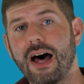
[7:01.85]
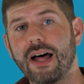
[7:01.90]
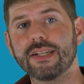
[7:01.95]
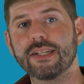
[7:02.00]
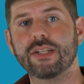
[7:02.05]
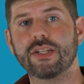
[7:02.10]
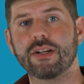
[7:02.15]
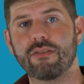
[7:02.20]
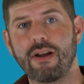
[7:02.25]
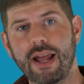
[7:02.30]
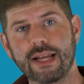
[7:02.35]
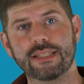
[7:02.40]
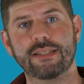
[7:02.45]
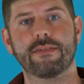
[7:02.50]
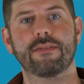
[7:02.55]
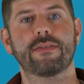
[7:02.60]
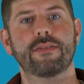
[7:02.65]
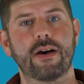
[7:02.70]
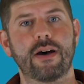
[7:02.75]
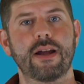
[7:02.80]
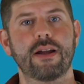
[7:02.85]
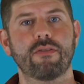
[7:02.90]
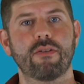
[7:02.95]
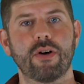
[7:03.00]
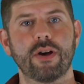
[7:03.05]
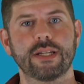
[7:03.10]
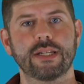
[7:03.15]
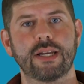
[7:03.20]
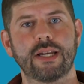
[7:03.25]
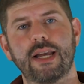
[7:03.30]
underactive
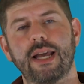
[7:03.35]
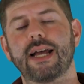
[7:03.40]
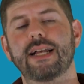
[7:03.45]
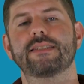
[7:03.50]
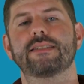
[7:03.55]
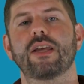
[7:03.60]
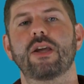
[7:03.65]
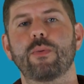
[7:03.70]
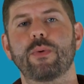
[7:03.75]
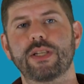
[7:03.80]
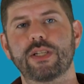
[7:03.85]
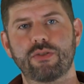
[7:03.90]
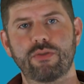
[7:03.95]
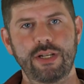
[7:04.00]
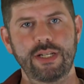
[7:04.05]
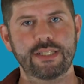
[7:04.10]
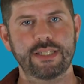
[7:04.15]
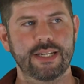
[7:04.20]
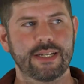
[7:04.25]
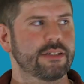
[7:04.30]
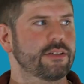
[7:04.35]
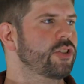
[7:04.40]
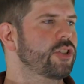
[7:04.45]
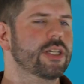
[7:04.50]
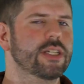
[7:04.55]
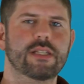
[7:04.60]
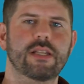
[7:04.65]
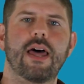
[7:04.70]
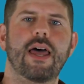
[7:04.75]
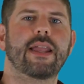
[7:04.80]
thyroid, and so we treat it
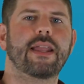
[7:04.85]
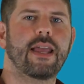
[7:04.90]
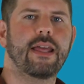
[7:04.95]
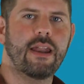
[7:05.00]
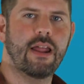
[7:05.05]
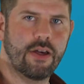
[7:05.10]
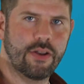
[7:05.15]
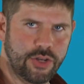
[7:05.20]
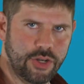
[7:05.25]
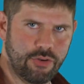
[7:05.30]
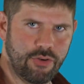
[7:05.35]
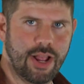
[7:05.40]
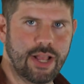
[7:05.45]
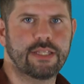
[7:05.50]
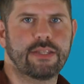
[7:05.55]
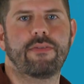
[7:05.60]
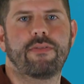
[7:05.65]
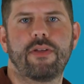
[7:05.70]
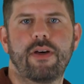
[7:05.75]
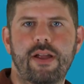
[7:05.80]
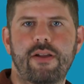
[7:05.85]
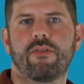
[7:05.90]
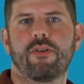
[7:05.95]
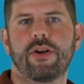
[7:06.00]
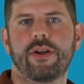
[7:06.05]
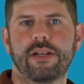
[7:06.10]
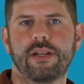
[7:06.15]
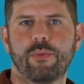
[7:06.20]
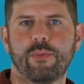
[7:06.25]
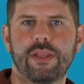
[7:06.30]
just like an underactive
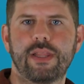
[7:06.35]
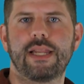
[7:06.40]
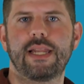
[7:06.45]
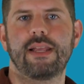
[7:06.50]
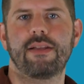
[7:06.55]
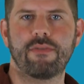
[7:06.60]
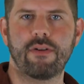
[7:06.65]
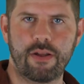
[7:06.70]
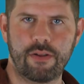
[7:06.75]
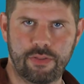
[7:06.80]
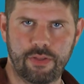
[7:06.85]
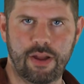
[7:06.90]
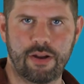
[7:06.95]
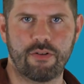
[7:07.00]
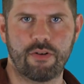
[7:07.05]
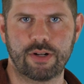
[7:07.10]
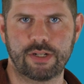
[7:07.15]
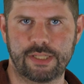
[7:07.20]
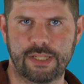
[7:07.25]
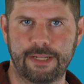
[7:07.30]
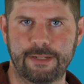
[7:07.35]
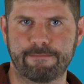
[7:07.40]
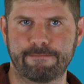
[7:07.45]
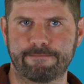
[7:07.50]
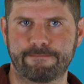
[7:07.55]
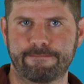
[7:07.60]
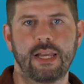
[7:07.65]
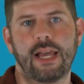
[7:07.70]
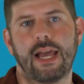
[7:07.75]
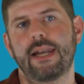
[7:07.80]
thyroid with levothyroxine.
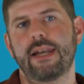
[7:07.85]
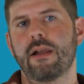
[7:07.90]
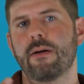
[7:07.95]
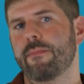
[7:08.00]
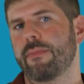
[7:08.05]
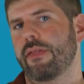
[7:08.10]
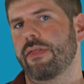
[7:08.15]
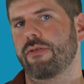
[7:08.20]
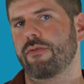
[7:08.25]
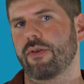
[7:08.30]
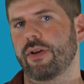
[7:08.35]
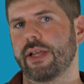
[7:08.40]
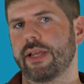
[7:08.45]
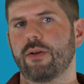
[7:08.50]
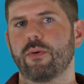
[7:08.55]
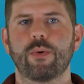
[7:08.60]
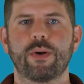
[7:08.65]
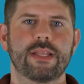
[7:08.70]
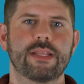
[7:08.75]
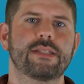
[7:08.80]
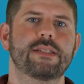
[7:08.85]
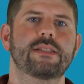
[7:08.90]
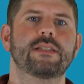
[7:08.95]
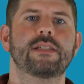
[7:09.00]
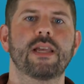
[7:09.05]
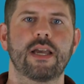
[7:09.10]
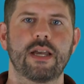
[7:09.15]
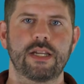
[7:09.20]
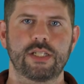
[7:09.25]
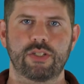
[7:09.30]
And number three, with
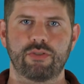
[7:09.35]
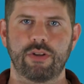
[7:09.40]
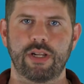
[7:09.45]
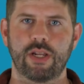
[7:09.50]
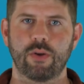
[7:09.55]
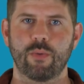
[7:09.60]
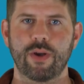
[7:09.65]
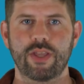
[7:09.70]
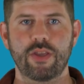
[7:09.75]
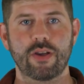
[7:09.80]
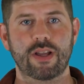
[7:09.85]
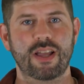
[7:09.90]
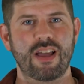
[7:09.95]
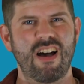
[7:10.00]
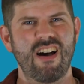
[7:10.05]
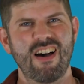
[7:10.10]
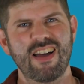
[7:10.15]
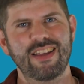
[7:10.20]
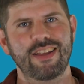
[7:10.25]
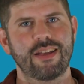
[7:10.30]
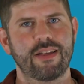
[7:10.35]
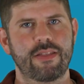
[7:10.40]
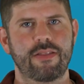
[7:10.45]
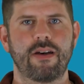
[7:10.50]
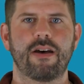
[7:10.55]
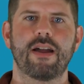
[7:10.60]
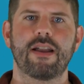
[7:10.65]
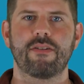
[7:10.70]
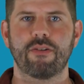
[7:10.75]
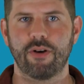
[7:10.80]
surgery, where you cut your
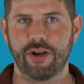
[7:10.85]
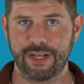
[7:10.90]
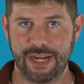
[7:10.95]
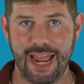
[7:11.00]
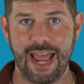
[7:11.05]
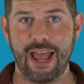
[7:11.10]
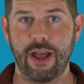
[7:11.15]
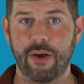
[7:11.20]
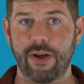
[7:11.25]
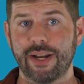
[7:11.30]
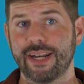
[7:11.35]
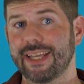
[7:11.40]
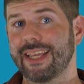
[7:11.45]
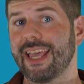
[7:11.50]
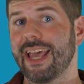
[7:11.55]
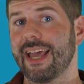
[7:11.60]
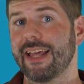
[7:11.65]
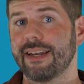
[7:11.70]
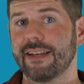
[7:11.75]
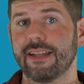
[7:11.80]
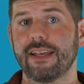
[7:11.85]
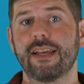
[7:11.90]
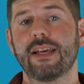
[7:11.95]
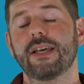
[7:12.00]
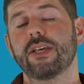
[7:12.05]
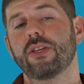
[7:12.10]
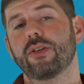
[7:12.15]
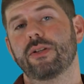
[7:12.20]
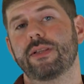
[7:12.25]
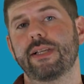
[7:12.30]
thyroid out, and again,
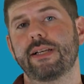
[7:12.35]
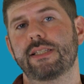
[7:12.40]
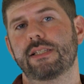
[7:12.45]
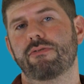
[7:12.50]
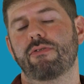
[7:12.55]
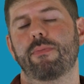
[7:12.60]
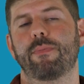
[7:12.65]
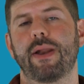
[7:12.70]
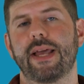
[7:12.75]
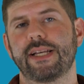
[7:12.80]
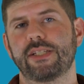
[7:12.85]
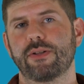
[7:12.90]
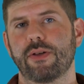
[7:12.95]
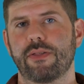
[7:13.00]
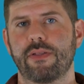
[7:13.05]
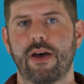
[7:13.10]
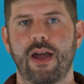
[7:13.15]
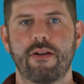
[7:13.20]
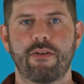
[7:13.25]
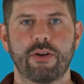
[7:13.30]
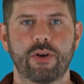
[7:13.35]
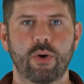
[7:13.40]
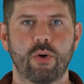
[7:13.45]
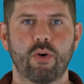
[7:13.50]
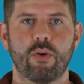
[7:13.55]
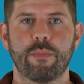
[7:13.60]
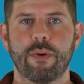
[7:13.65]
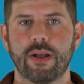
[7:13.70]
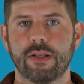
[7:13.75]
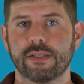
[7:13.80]
you'll need to replace your thyroid
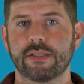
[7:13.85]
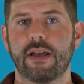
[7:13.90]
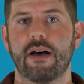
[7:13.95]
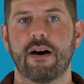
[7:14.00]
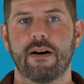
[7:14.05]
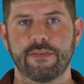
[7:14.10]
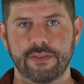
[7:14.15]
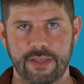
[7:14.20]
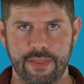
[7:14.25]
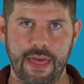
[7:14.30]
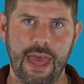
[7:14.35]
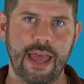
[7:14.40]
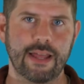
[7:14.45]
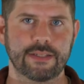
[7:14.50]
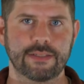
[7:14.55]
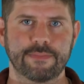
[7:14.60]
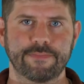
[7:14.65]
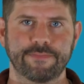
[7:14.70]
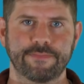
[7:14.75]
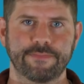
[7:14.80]
hormones after that.